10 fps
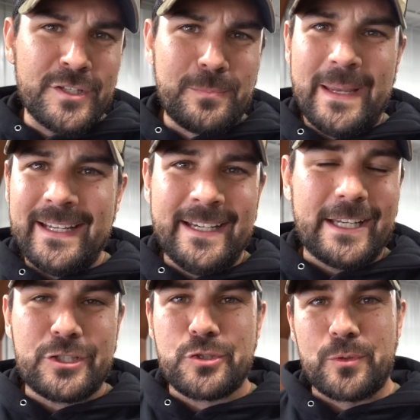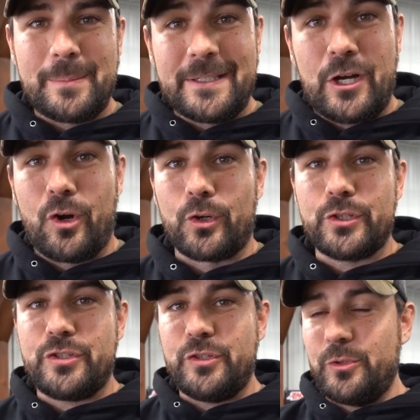It's making it extremely
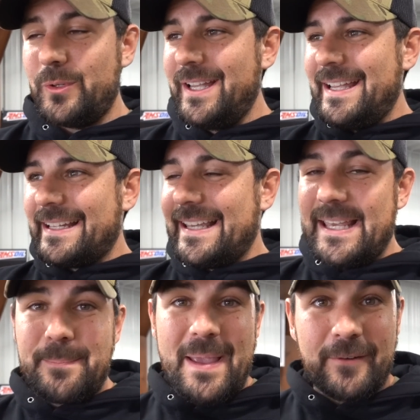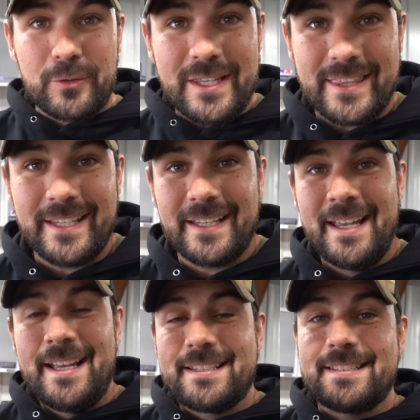hard to keep
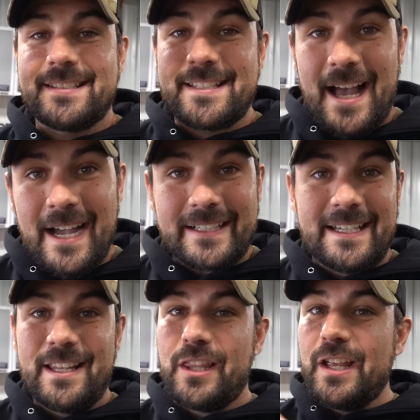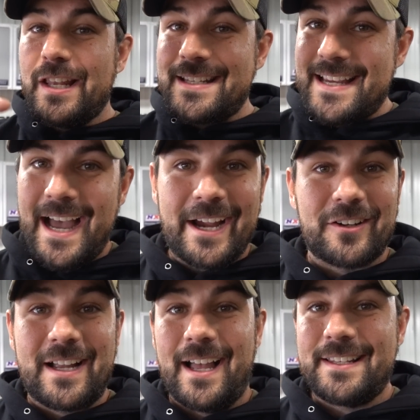everything stocked the
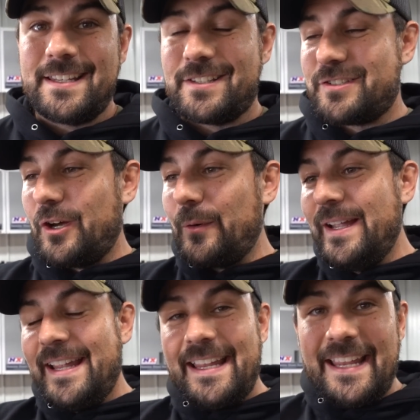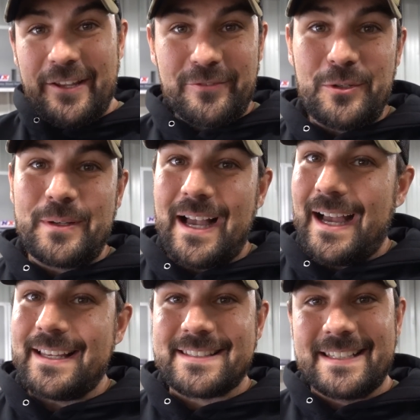entire contest. So if you
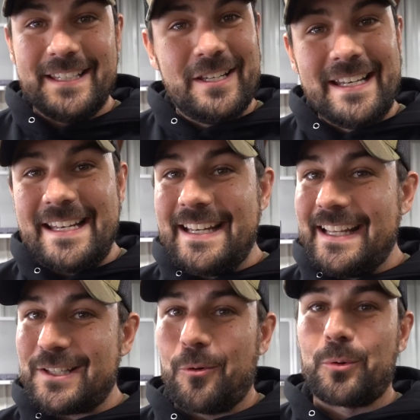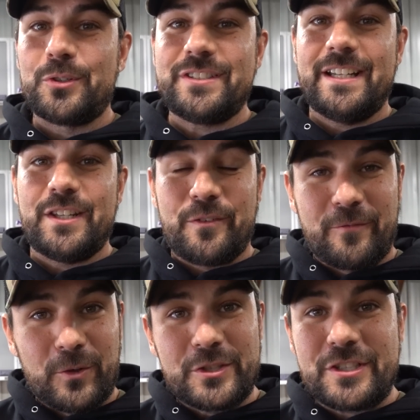guys, you need to get the orders in in the
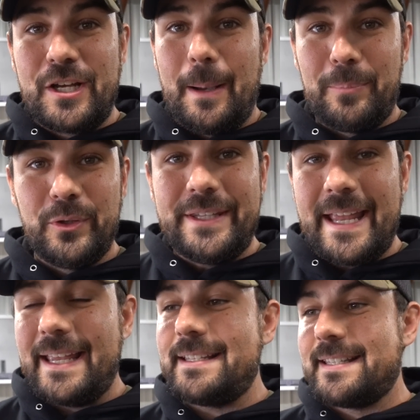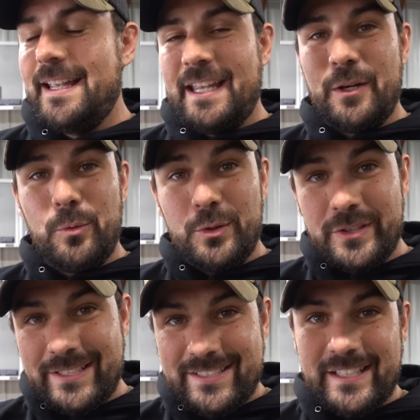first couple days. It
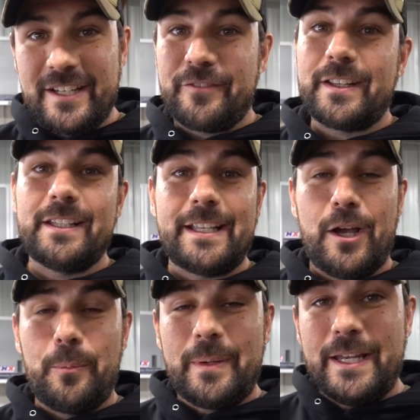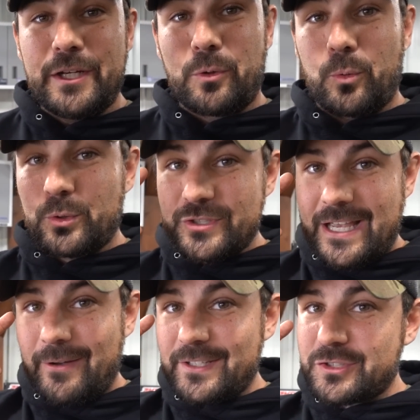will significantly help get your orders
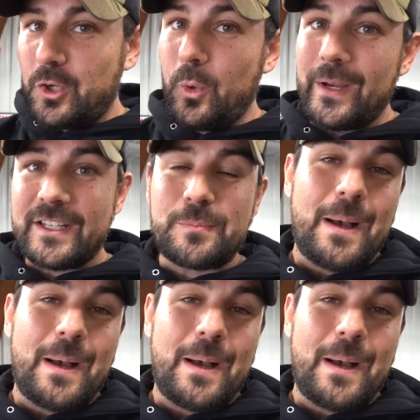out as quick as